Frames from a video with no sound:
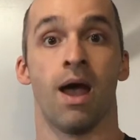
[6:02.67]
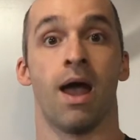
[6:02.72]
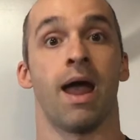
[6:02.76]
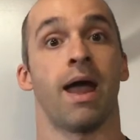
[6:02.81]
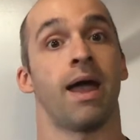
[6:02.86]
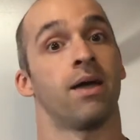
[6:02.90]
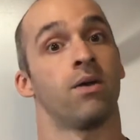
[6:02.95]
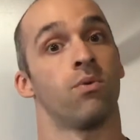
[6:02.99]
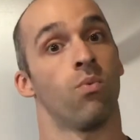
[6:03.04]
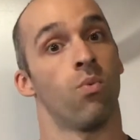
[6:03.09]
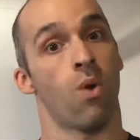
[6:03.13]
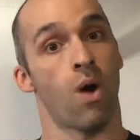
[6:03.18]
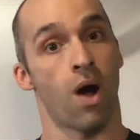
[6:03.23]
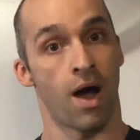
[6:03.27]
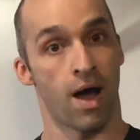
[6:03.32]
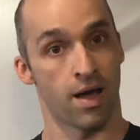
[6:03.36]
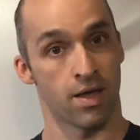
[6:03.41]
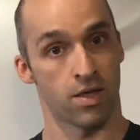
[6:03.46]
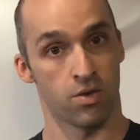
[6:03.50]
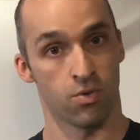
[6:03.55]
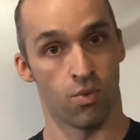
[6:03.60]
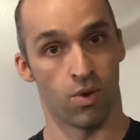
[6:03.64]
and
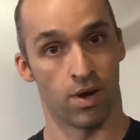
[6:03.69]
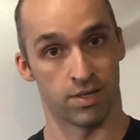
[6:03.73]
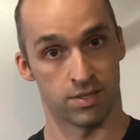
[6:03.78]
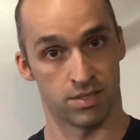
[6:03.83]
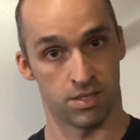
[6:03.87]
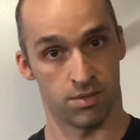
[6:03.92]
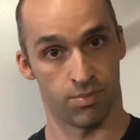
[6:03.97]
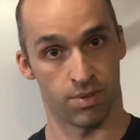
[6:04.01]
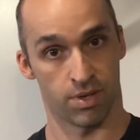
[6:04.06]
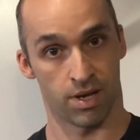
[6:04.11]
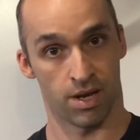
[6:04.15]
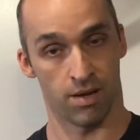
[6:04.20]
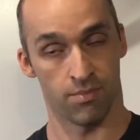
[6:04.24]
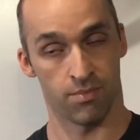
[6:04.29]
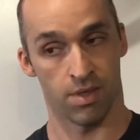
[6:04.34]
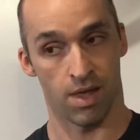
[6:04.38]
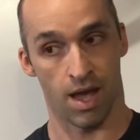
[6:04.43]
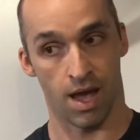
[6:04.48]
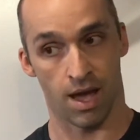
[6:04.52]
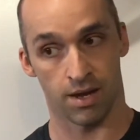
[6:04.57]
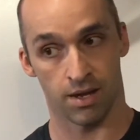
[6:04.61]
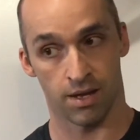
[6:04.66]
why you want to become
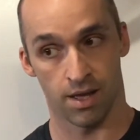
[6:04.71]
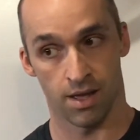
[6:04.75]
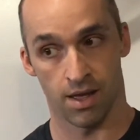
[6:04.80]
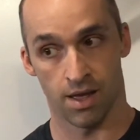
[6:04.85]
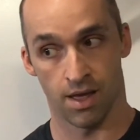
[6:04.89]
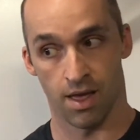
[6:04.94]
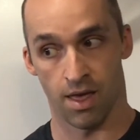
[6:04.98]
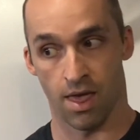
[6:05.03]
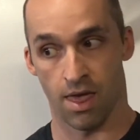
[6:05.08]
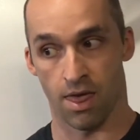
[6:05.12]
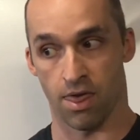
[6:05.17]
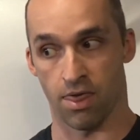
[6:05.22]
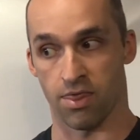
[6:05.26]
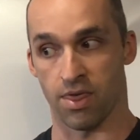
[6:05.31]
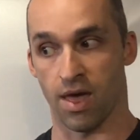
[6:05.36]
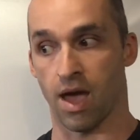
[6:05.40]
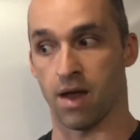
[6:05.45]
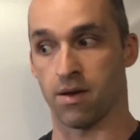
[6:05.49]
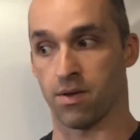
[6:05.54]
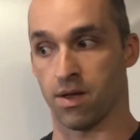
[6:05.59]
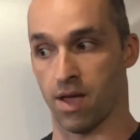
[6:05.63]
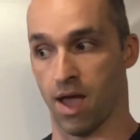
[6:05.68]

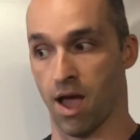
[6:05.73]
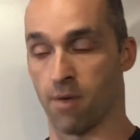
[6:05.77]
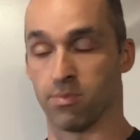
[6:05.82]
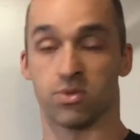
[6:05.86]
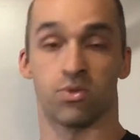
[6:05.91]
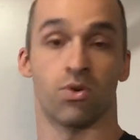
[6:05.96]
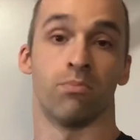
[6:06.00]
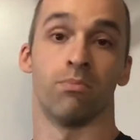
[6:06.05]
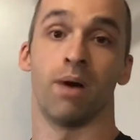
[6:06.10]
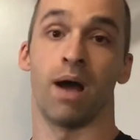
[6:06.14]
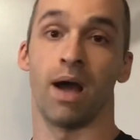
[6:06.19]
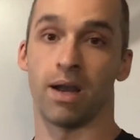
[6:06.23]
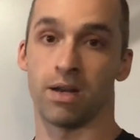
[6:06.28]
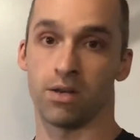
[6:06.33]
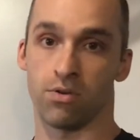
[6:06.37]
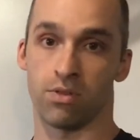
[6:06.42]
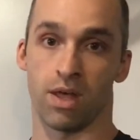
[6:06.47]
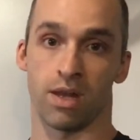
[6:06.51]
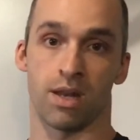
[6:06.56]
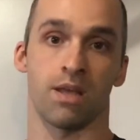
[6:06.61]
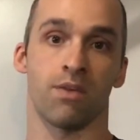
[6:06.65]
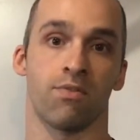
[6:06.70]
that helps remind you
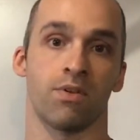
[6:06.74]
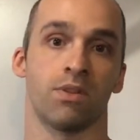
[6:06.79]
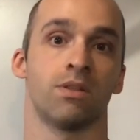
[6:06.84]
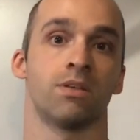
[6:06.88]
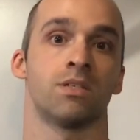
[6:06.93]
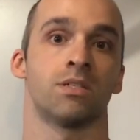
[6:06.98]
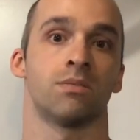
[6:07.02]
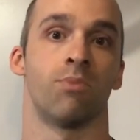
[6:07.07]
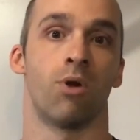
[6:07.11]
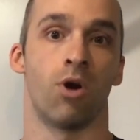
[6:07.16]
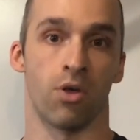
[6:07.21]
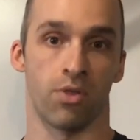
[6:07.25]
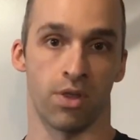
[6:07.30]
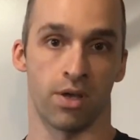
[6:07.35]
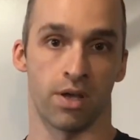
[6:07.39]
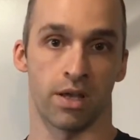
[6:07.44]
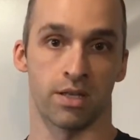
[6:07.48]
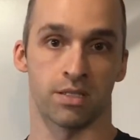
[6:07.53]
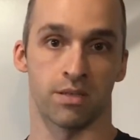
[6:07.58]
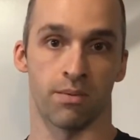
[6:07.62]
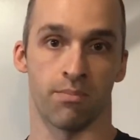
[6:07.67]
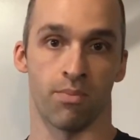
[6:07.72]
that even this small thing
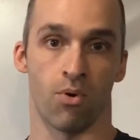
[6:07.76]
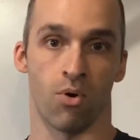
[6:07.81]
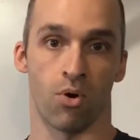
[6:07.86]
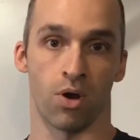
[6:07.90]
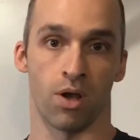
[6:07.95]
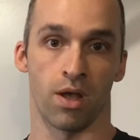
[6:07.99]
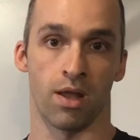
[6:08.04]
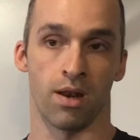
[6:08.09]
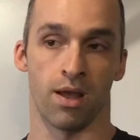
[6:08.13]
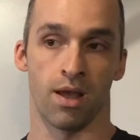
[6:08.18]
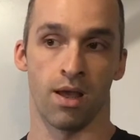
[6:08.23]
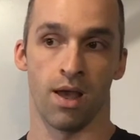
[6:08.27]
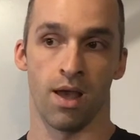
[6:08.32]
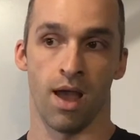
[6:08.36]
is important